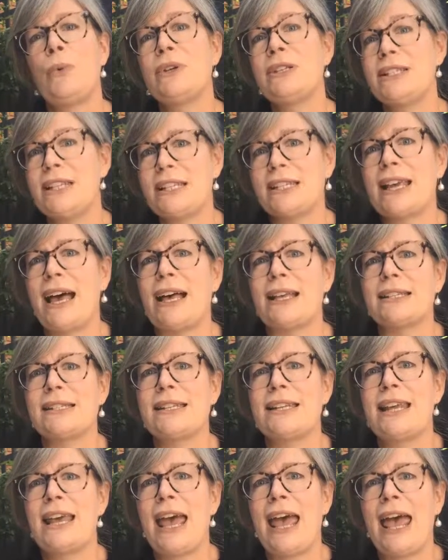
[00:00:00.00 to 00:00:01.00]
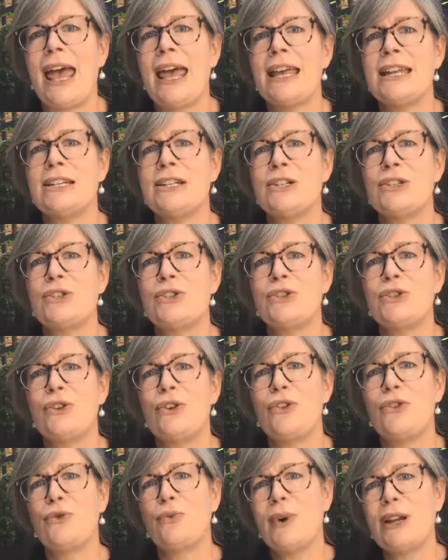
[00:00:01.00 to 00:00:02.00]
was discussed, and
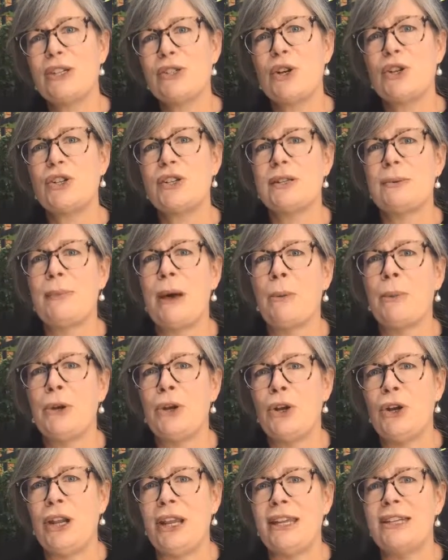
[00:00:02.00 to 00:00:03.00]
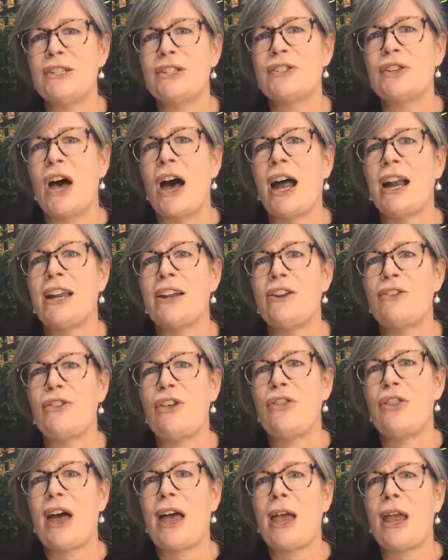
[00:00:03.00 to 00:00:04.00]
the researchers at Melbourne Uni decided
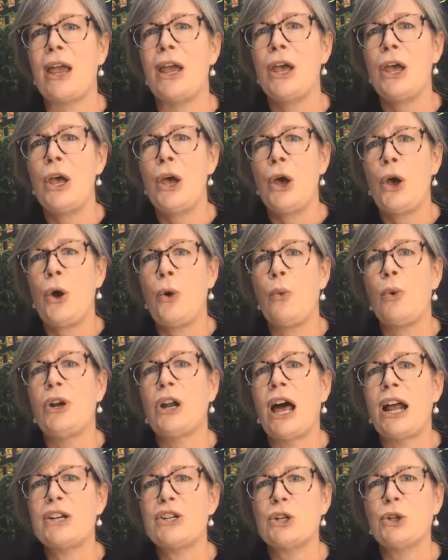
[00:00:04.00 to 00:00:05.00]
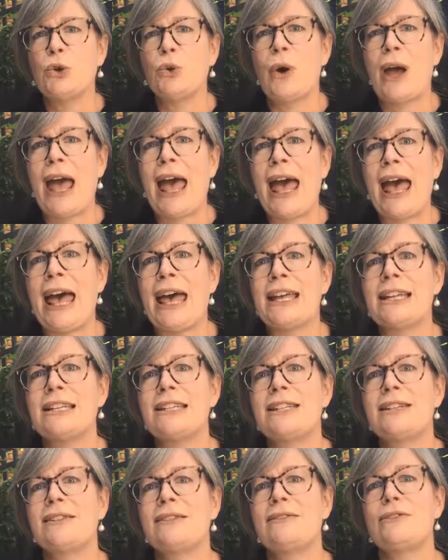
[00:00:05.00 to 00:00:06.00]
that they would like to look
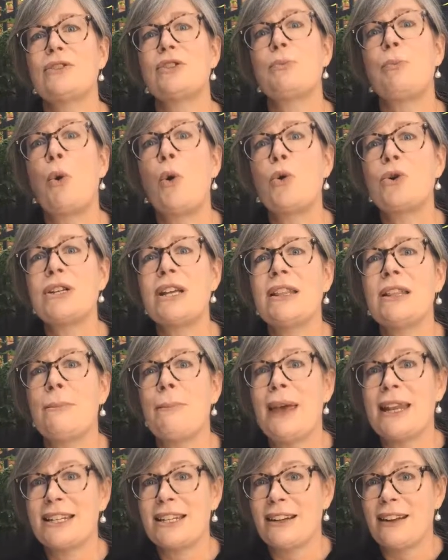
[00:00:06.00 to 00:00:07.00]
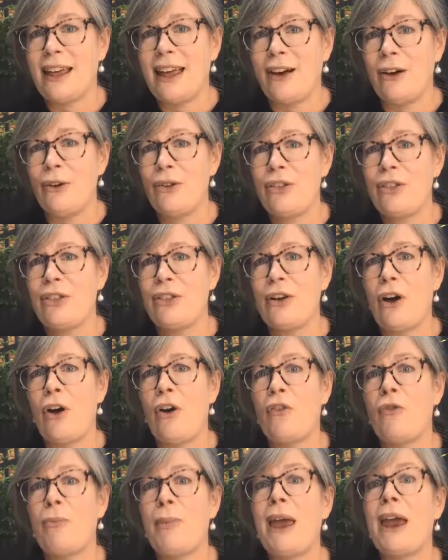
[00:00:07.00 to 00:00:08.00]
at supporting the mental health
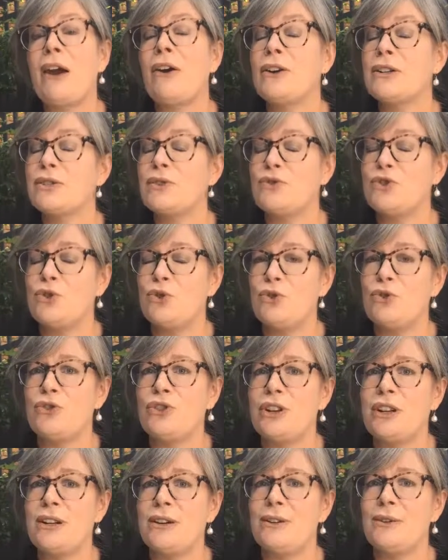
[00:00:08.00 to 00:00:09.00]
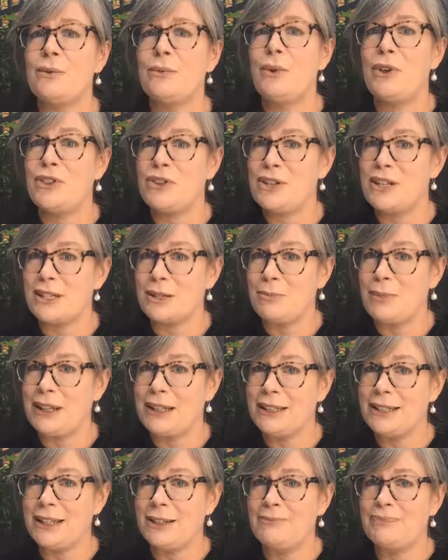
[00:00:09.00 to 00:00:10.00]
of parents of children with
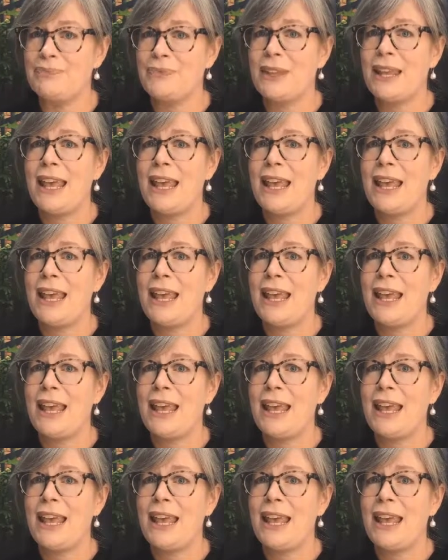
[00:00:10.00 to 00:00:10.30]
disability.